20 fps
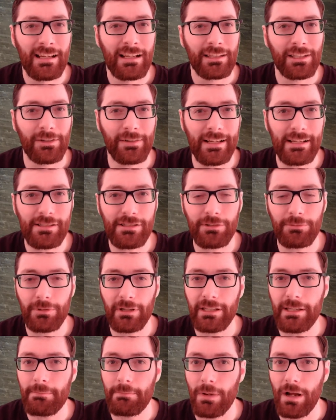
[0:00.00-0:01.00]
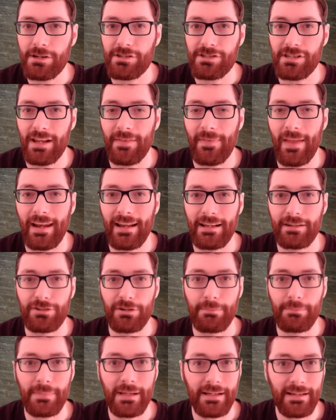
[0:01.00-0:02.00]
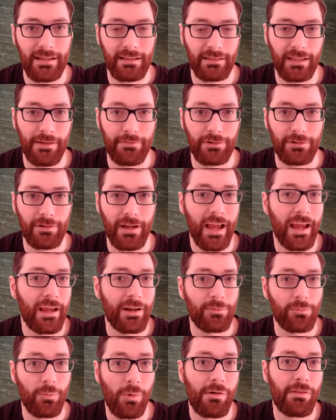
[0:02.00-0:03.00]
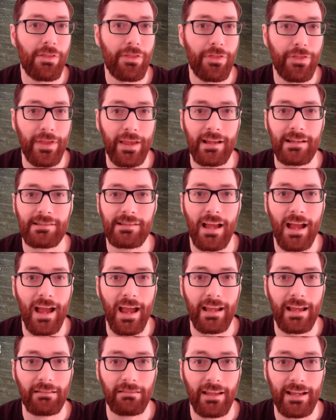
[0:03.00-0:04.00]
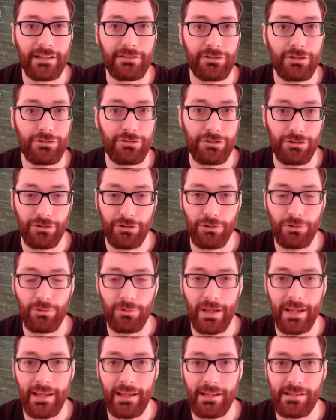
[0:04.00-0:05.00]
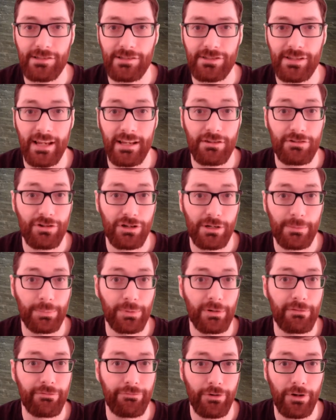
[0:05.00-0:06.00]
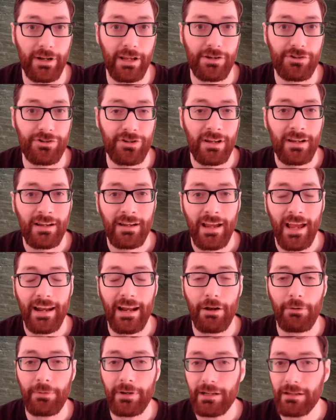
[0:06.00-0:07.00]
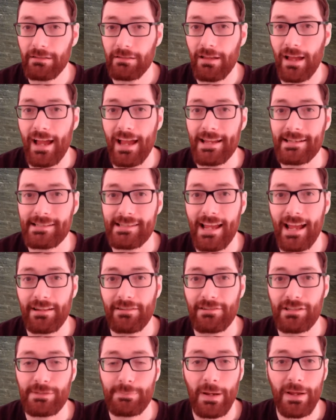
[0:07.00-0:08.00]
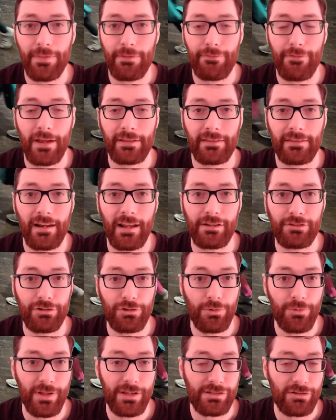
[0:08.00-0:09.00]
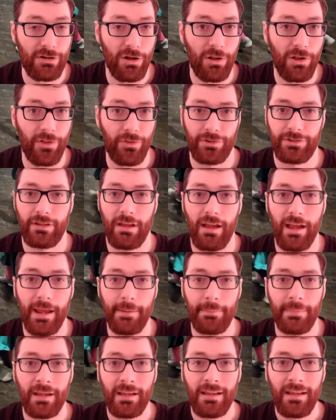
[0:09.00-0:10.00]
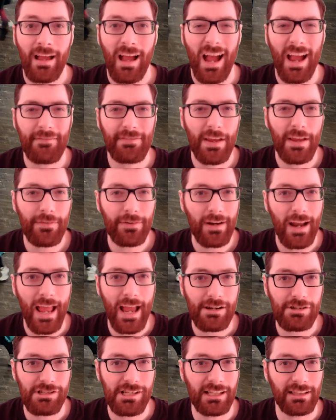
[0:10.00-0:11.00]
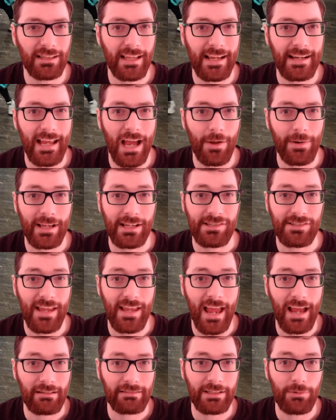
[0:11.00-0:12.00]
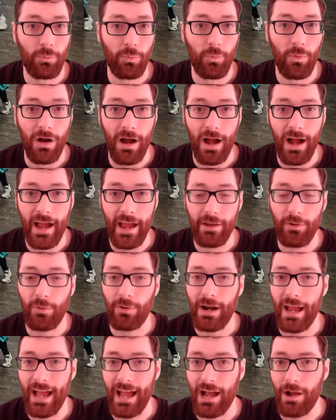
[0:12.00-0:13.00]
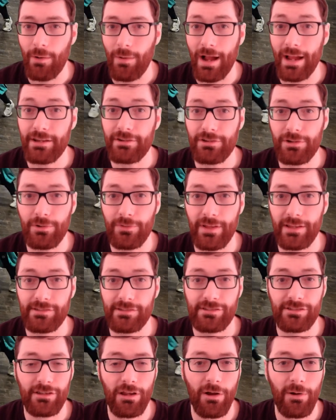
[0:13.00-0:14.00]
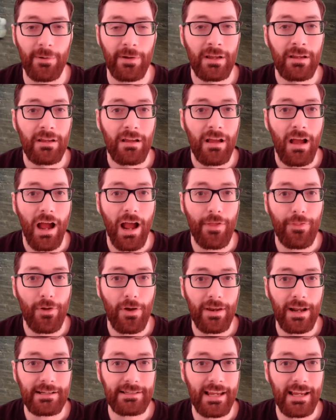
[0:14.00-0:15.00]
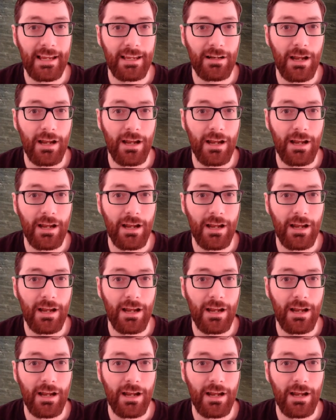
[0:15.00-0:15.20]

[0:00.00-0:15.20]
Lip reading: there isn't really much in that intermediate level. And one of the things I like to do is interpret footage. And I realize that despite the fact that I do this all the time, I've never actually laid out exactly why or how I do this. So I thought I'd take an